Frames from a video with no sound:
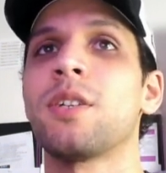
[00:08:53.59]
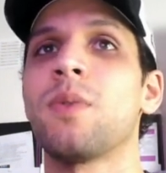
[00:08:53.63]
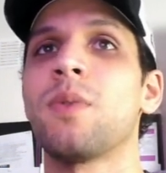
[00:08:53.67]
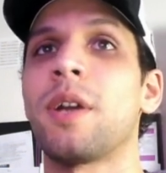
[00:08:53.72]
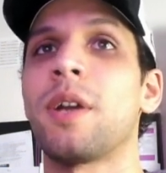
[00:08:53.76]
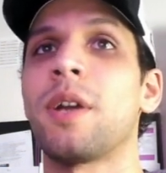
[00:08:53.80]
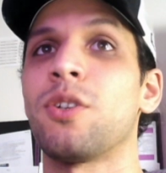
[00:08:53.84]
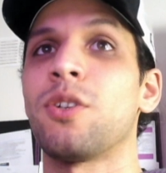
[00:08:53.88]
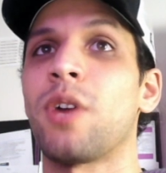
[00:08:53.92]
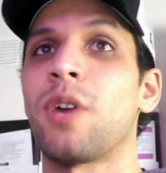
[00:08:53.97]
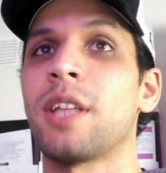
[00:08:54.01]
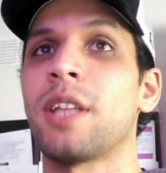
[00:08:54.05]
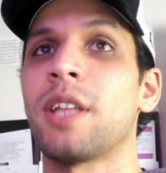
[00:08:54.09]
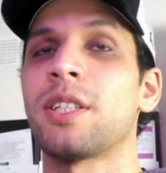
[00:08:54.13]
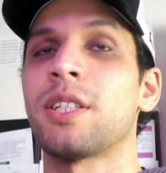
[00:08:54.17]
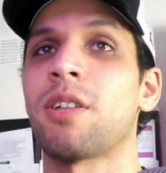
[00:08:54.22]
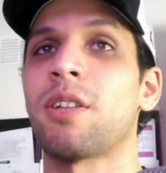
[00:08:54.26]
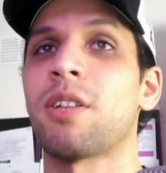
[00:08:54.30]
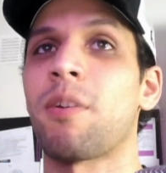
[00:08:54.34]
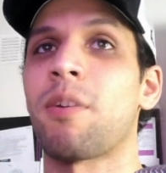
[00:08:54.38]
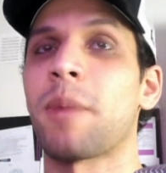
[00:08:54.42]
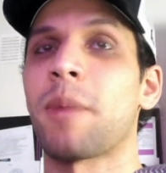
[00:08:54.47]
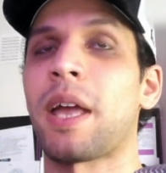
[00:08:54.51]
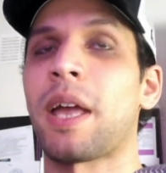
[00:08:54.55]
and your
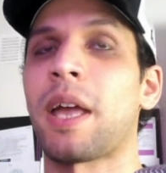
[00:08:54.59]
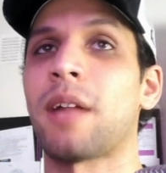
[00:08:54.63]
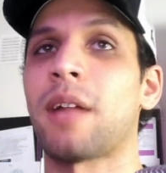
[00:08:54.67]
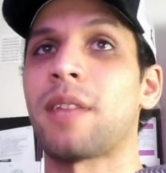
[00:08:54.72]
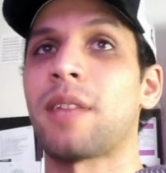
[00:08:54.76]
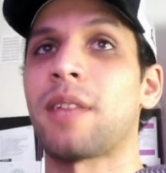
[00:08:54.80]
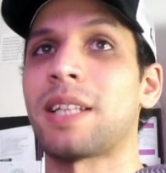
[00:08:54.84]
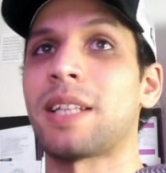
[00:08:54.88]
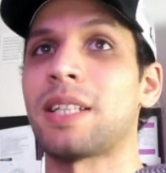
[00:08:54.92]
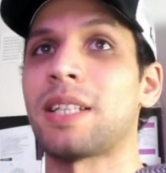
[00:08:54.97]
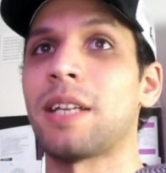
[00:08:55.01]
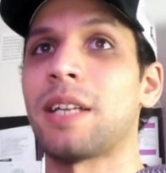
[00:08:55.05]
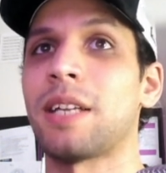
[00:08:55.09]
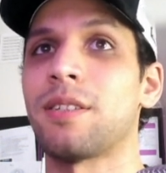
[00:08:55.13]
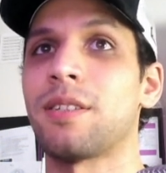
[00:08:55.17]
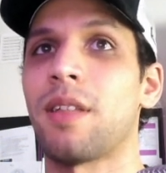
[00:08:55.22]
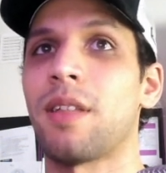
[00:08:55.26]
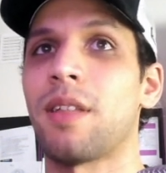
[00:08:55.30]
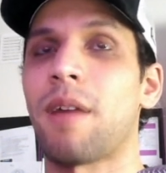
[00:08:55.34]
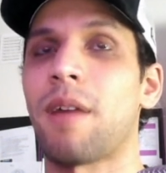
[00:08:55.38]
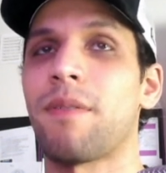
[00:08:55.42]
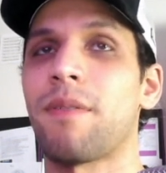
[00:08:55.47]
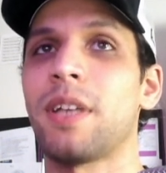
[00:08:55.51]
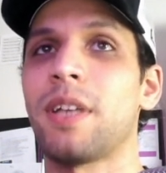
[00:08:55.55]
Instagram account that's linked to
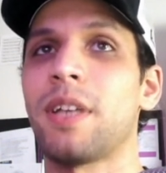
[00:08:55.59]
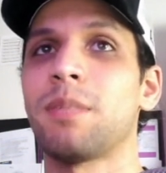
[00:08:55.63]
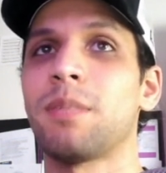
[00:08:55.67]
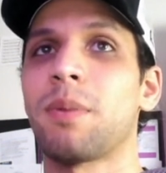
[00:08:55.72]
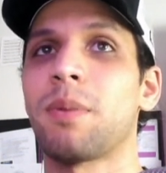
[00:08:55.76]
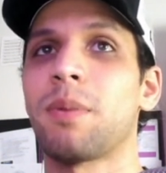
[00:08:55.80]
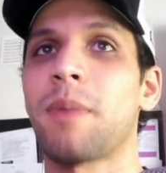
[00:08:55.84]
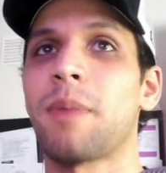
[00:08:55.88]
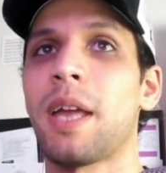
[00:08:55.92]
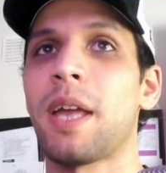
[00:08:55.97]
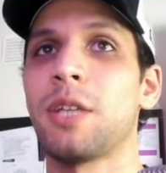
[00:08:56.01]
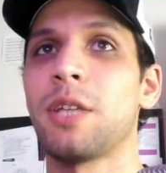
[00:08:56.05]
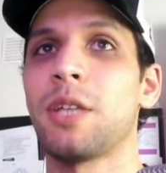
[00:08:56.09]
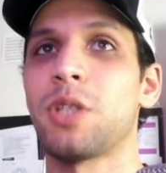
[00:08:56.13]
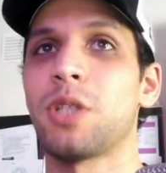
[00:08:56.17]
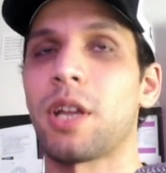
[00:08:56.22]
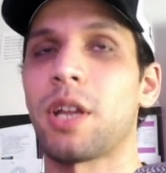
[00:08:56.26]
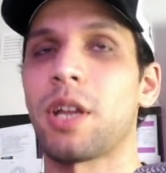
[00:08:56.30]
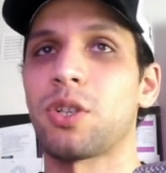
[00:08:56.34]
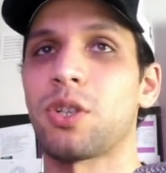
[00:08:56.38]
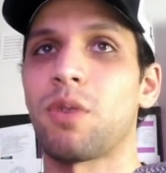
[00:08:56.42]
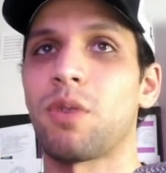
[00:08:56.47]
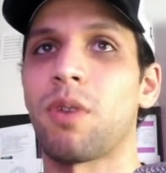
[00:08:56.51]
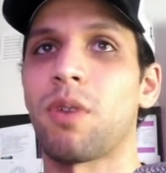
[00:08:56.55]
that Facebook page that
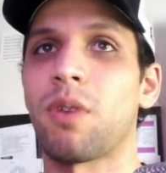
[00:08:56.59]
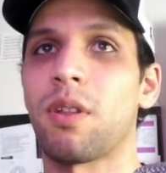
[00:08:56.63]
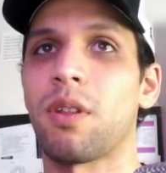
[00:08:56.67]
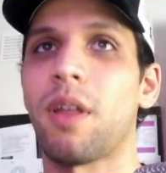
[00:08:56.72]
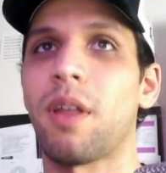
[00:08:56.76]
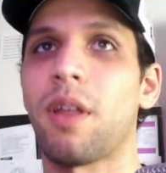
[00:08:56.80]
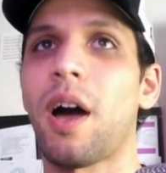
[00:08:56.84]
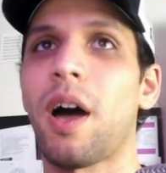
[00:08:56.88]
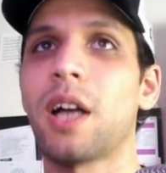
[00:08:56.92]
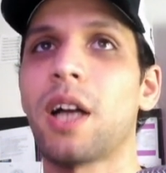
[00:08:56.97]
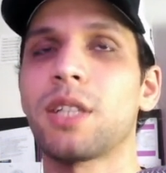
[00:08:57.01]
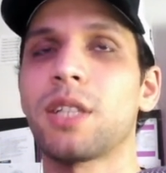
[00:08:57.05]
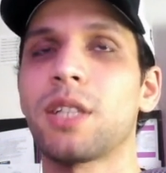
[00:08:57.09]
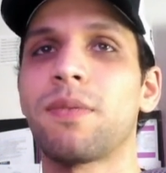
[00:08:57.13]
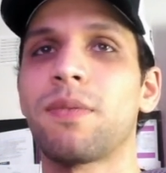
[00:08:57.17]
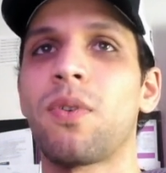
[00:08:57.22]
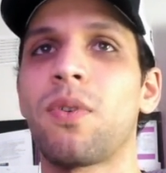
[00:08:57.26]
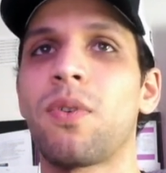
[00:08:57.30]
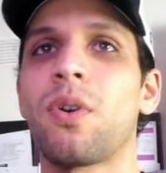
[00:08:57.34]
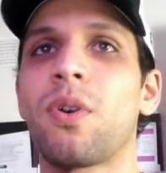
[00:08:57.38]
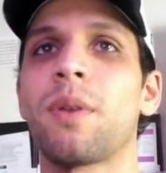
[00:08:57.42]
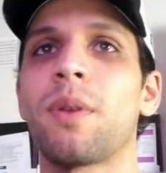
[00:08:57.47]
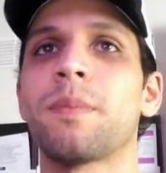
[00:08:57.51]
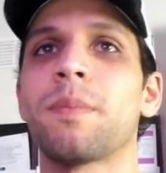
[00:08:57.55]
you're running the ads
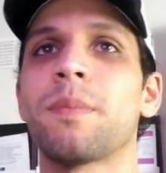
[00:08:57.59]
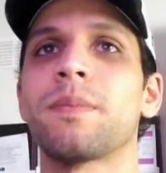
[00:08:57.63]
for.